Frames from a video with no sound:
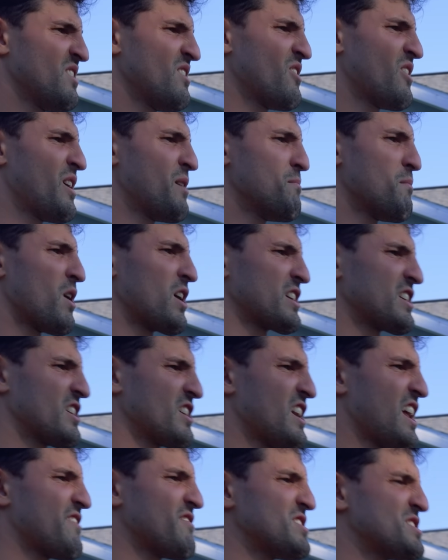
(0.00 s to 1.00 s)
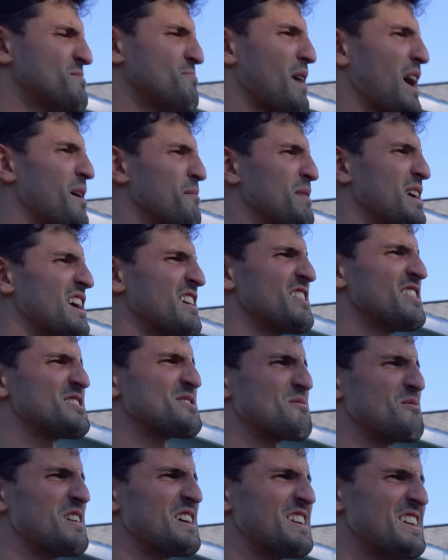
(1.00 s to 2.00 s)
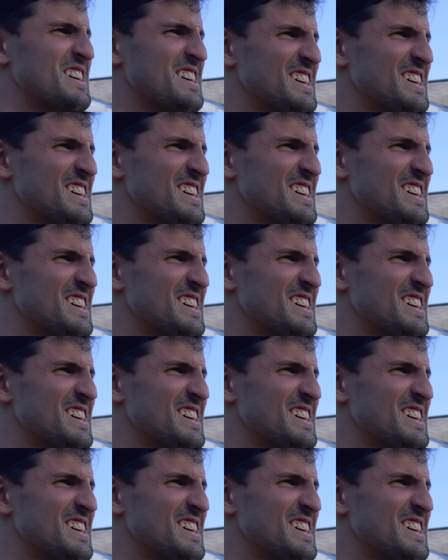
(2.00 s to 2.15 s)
right, Mark, you're gonna have to spot me on this one.